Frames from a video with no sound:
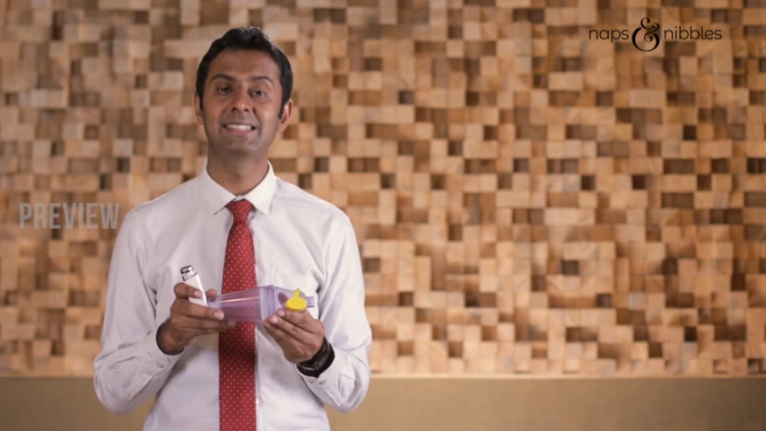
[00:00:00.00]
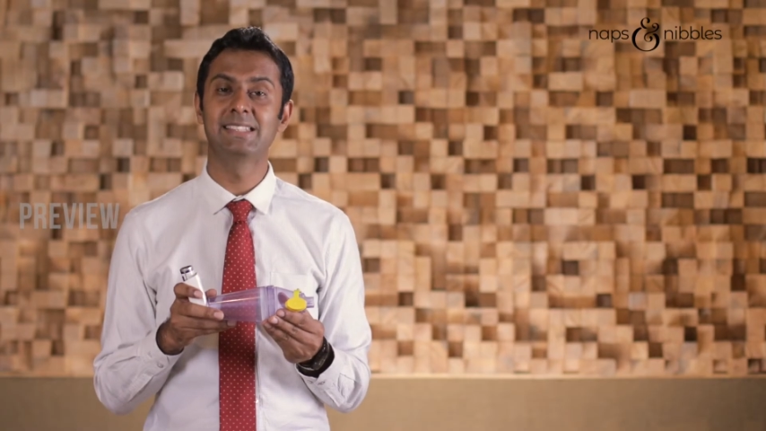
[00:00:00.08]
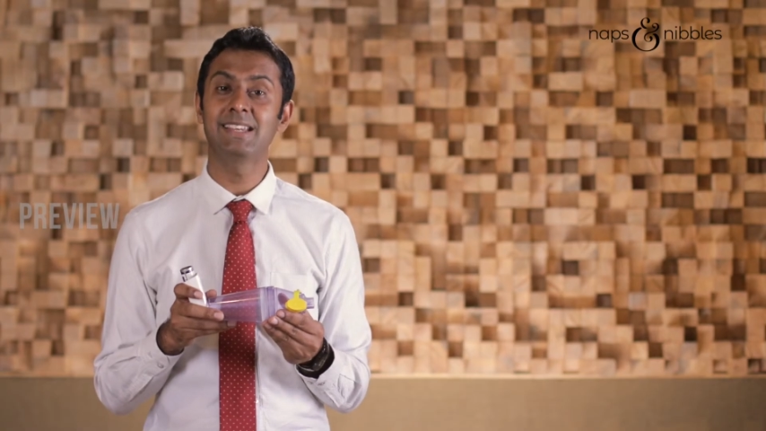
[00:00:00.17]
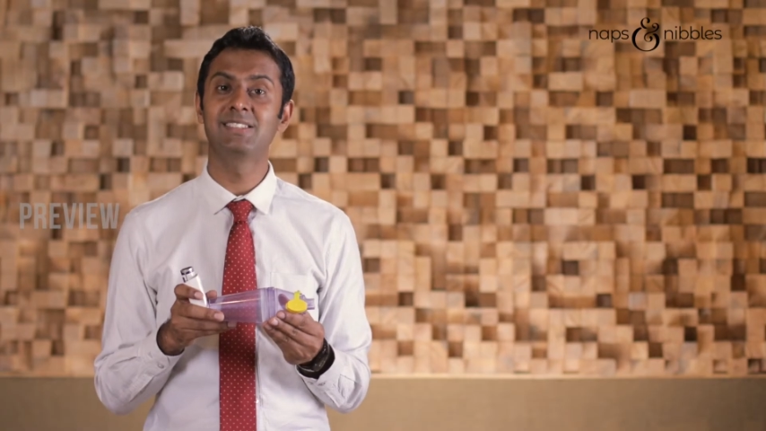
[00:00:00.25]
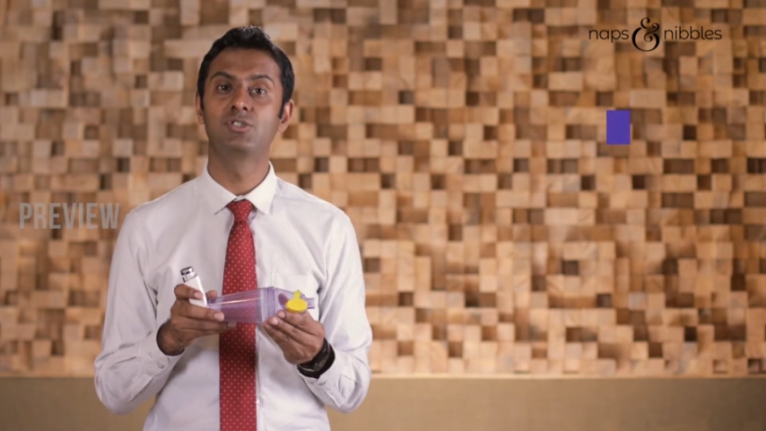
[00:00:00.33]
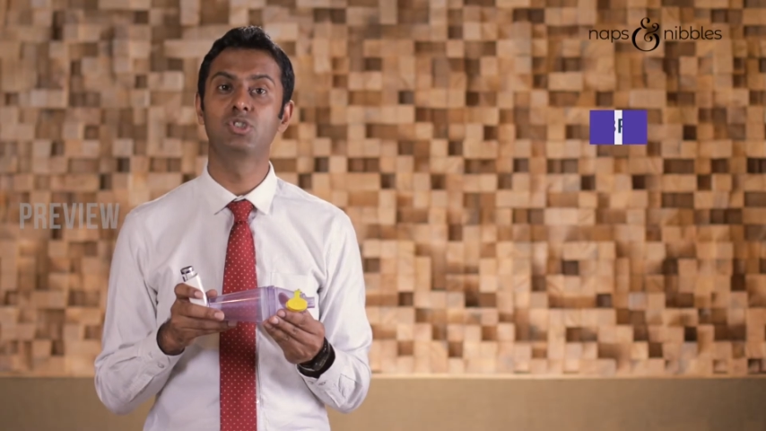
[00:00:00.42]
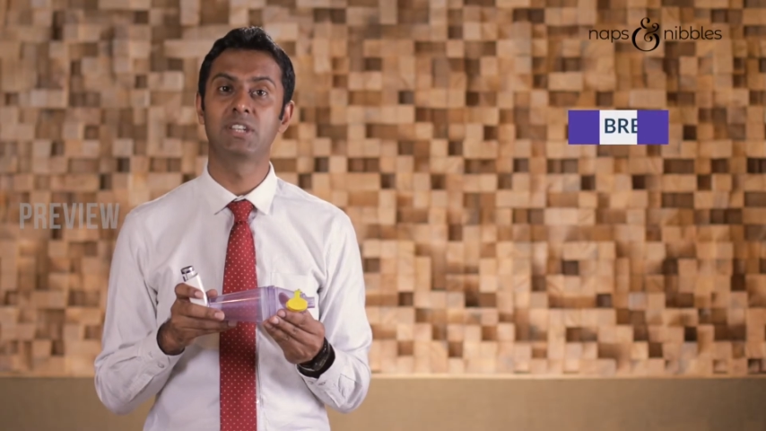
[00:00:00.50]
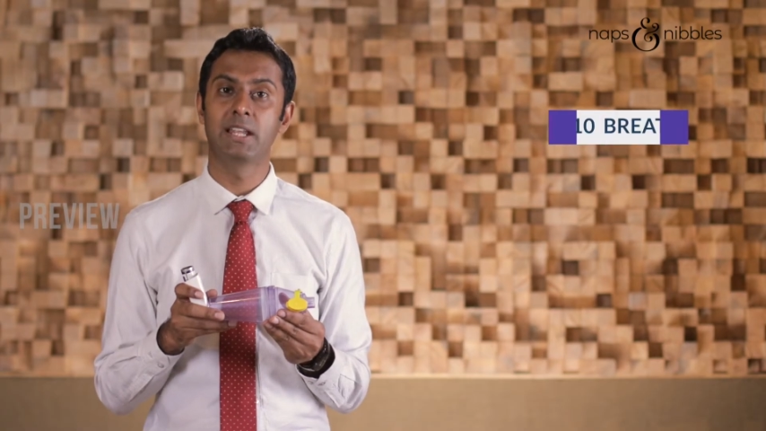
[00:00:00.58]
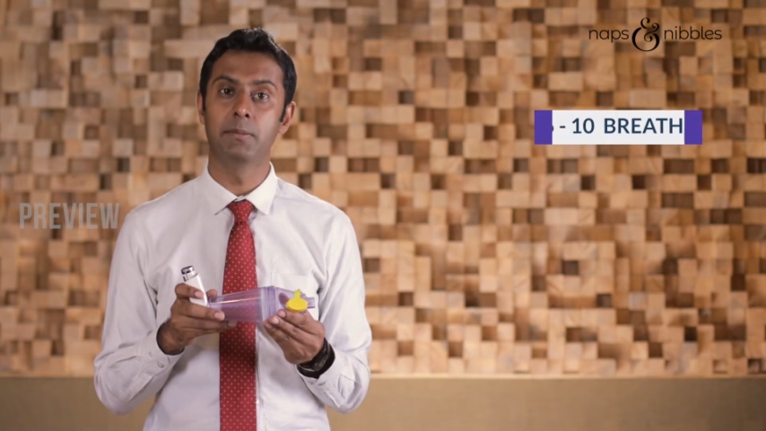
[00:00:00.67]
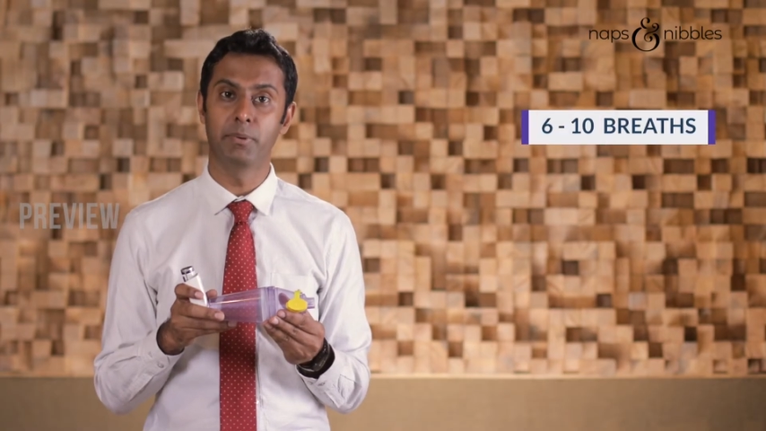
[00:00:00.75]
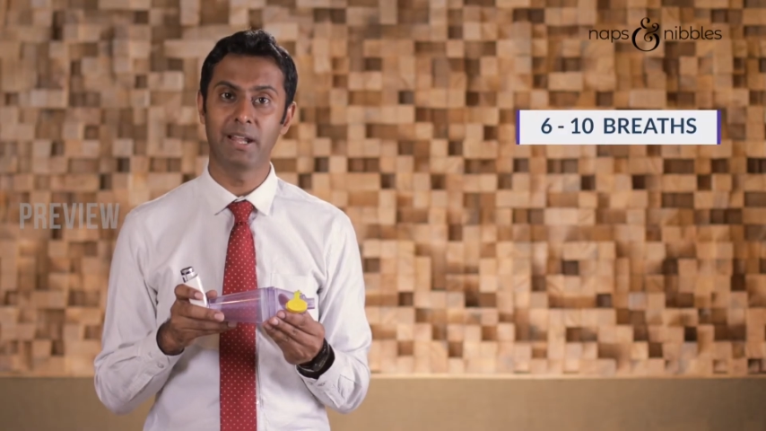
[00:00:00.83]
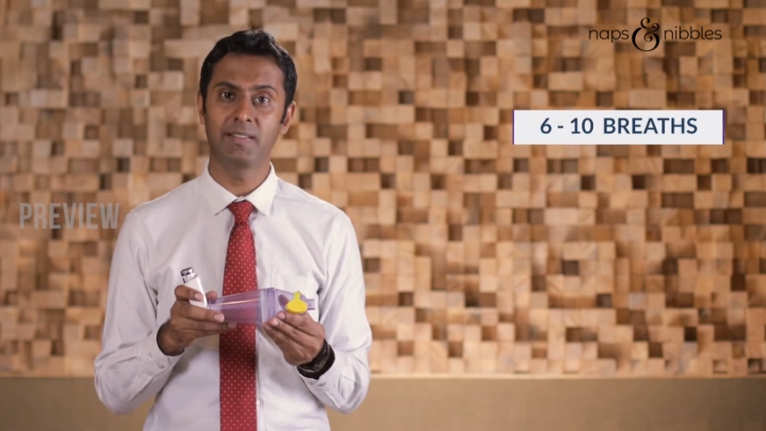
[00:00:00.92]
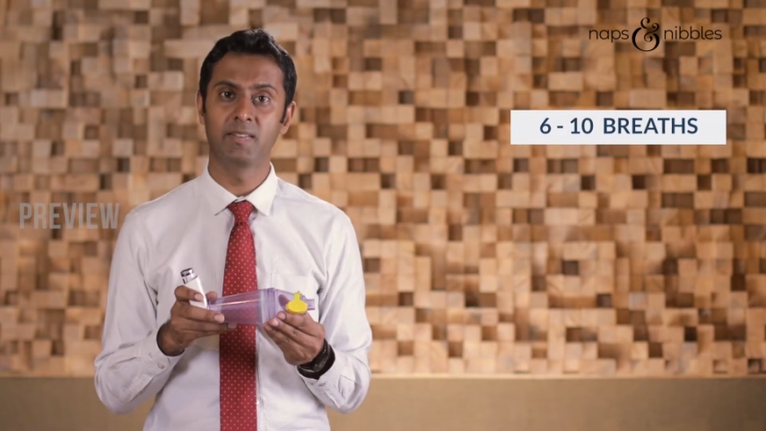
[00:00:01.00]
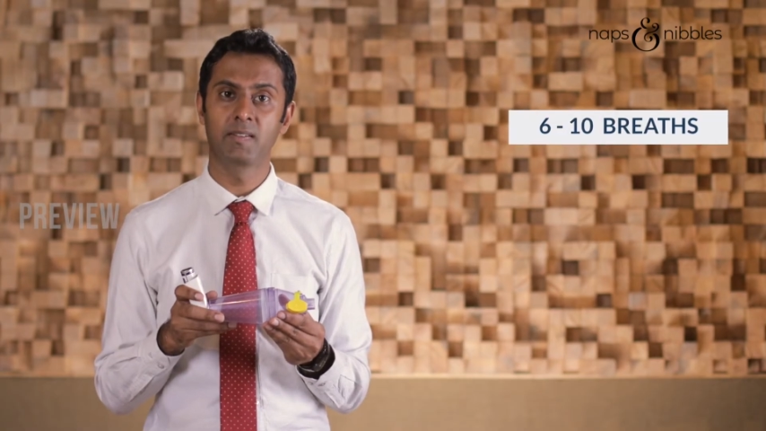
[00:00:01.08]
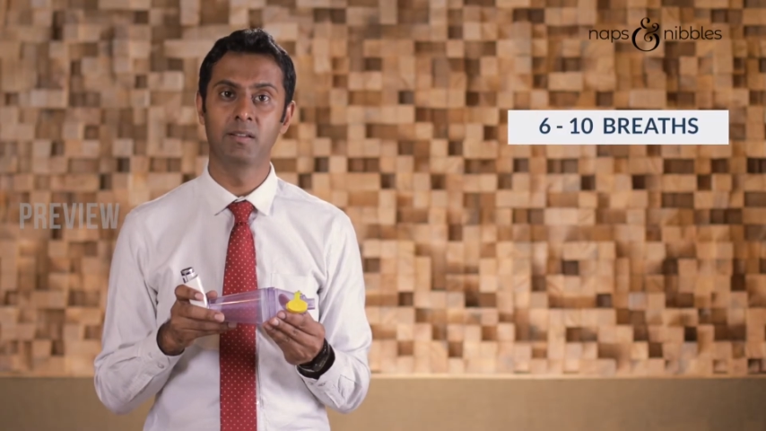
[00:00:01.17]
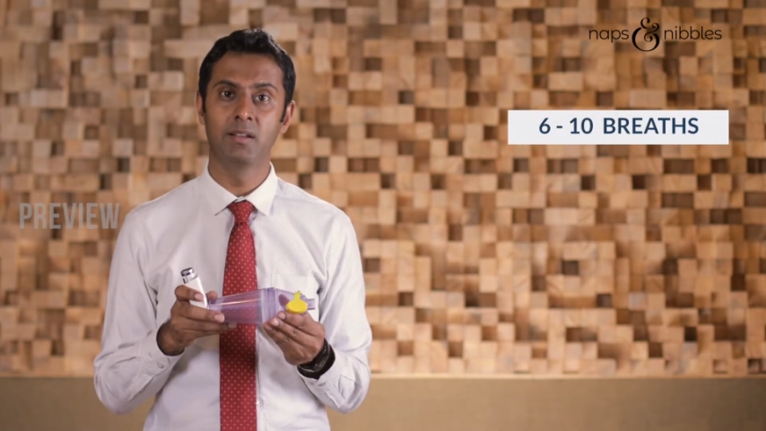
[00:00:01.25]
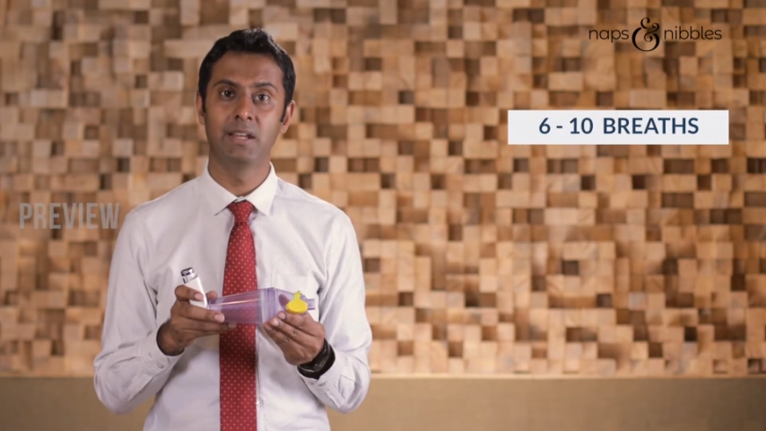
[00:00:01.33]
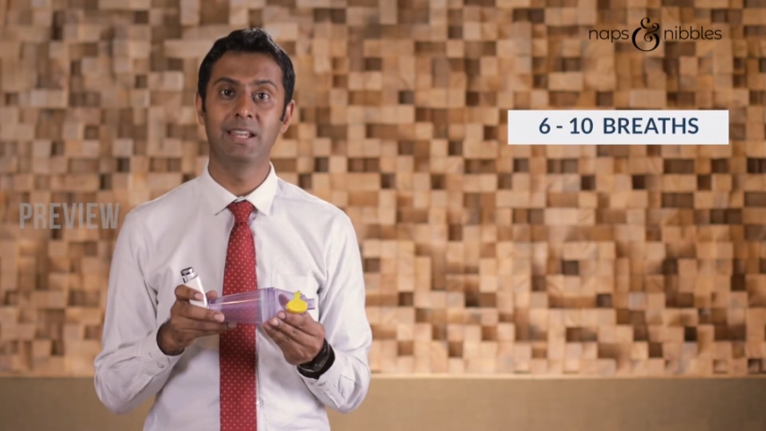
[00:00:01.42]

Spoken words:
6 to 10 breaths